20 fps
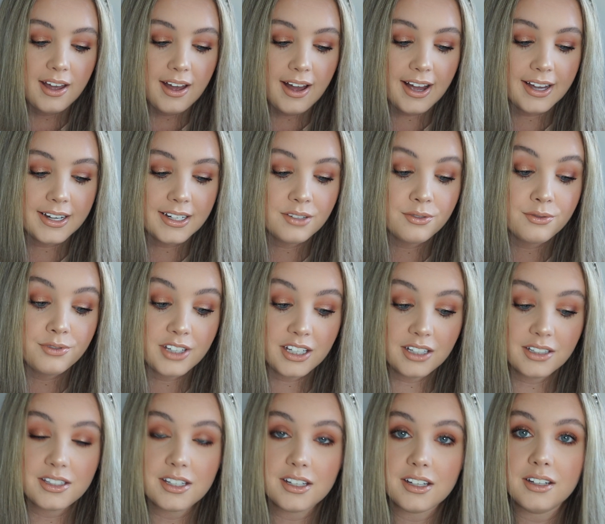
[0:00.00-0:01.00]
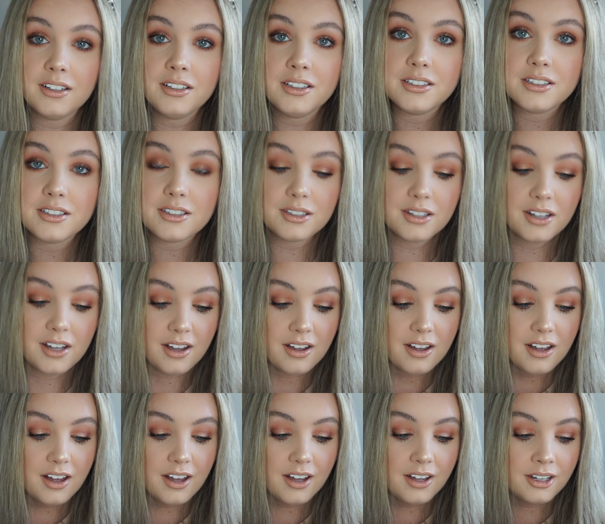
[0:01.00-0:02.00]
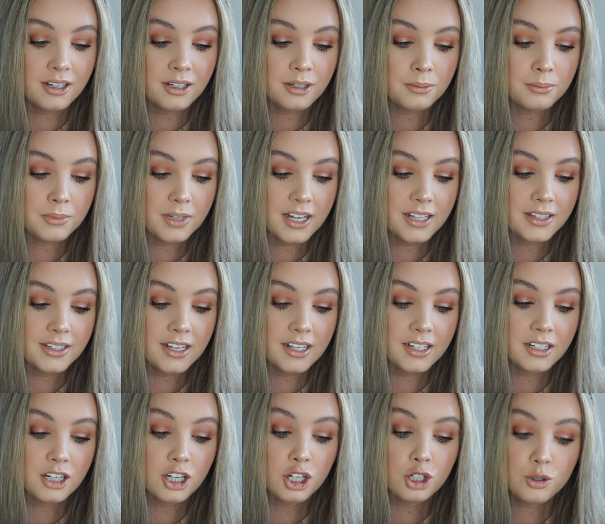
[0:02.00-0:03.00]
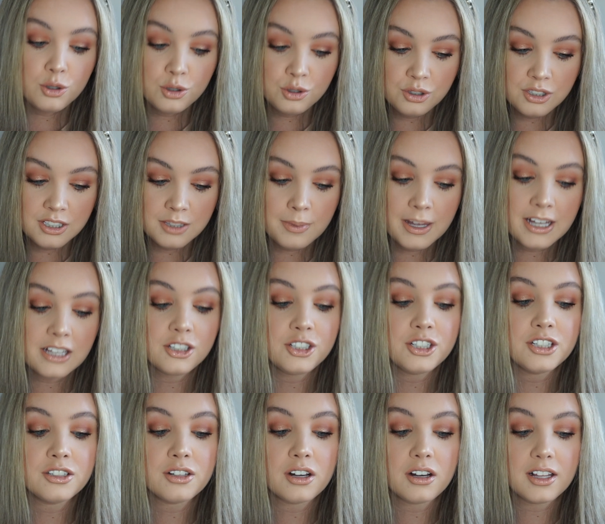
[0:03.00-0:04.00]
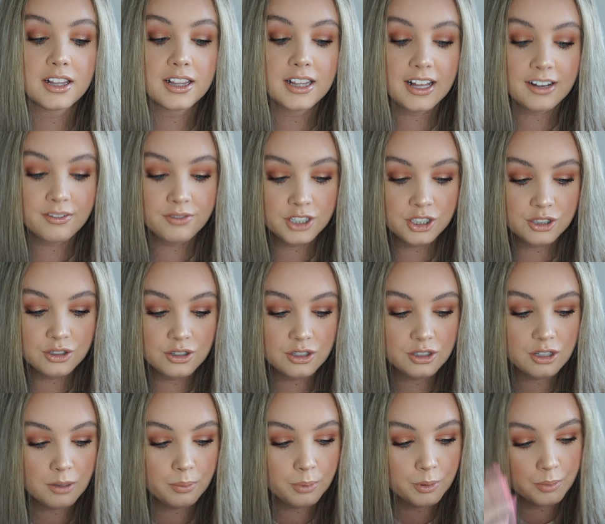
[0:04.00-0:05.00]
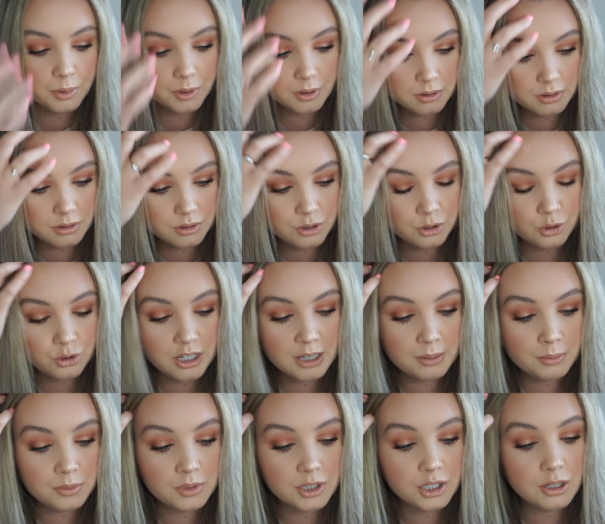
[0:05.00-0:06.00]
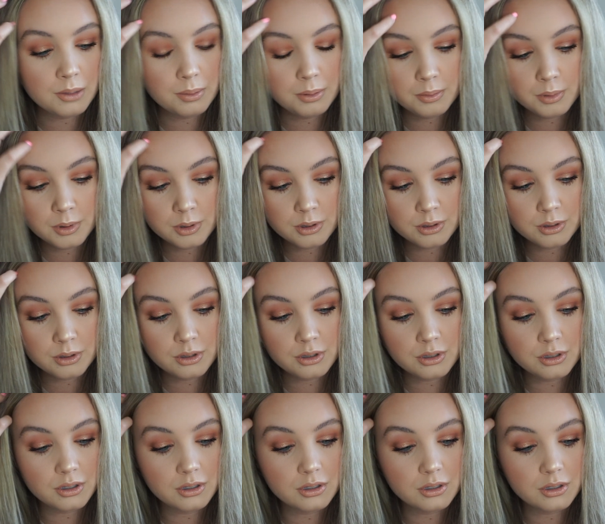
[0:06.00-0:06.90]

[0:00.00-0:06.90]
and Invictus. And then laundry smells, she's got Lavish Unstoppables, Dream Unstoppables,